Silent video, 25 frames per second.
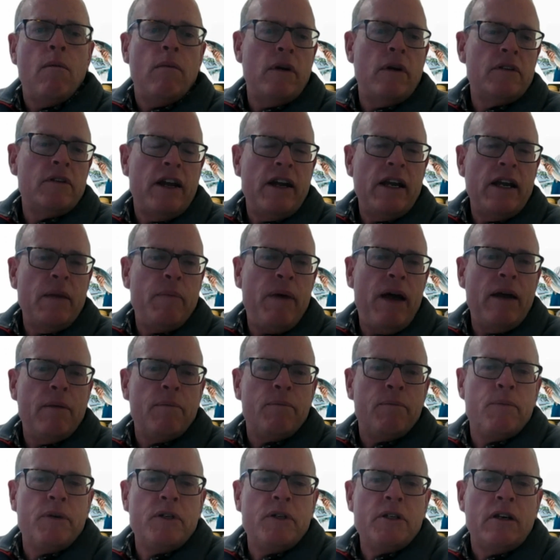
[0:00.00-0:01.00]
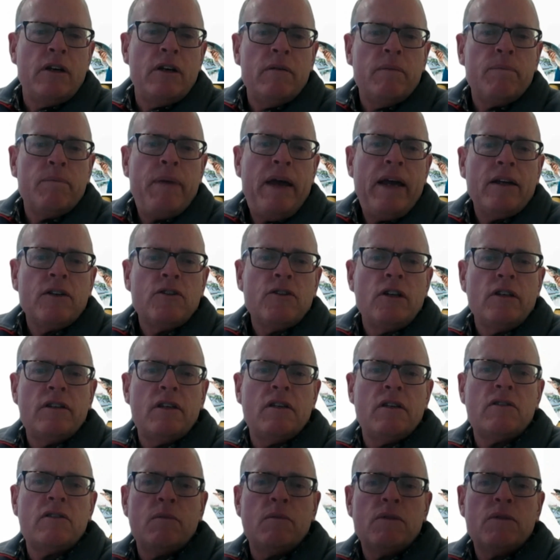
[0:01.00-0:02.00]
Is there any particular packaging
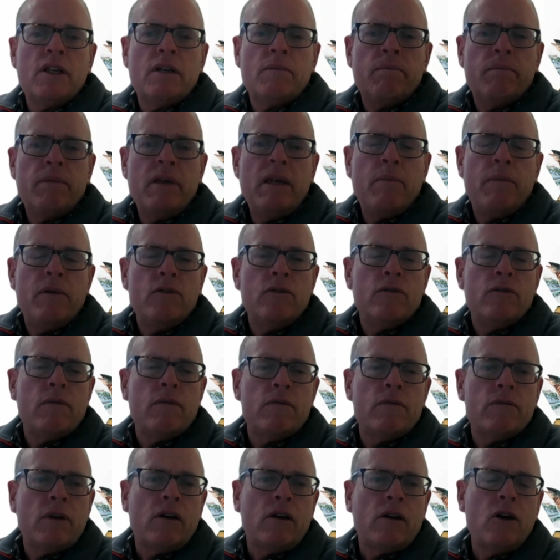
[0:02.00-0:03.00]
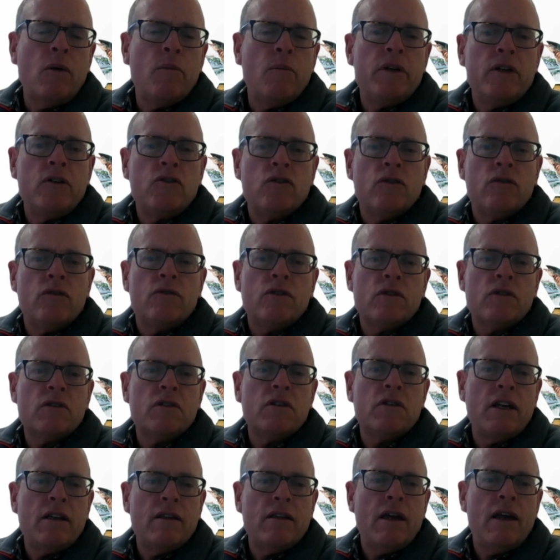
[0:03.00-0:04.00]
systems that people or companies should just
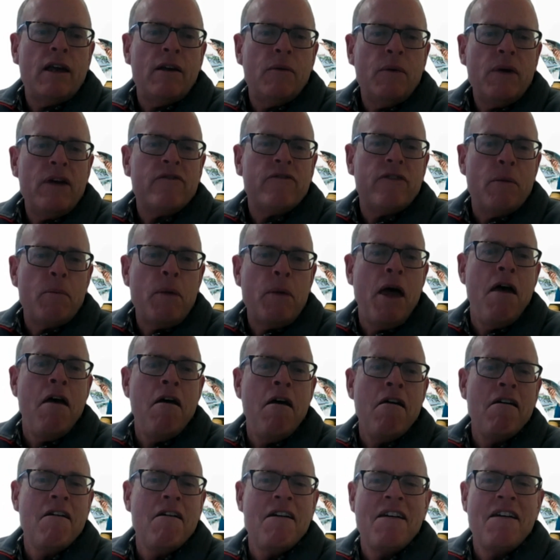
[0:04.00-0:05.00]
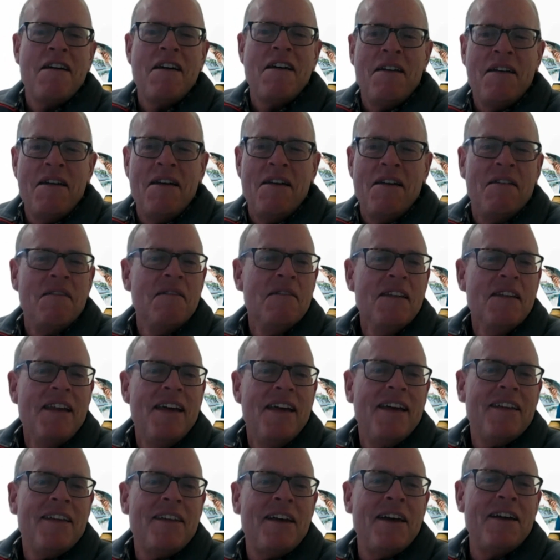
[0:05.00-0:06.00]
stay the hell away from that
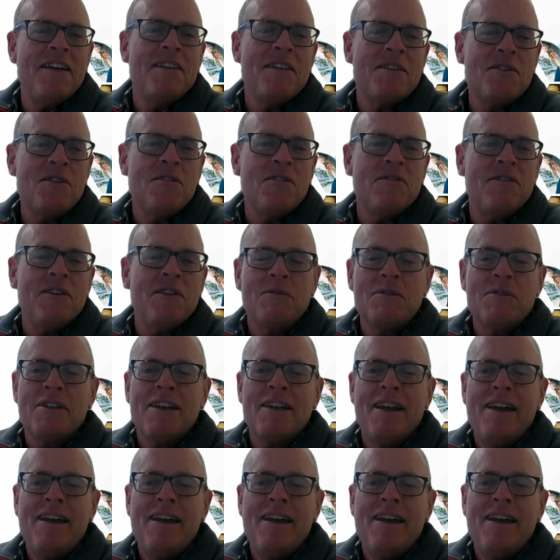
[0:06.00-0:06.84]
you found?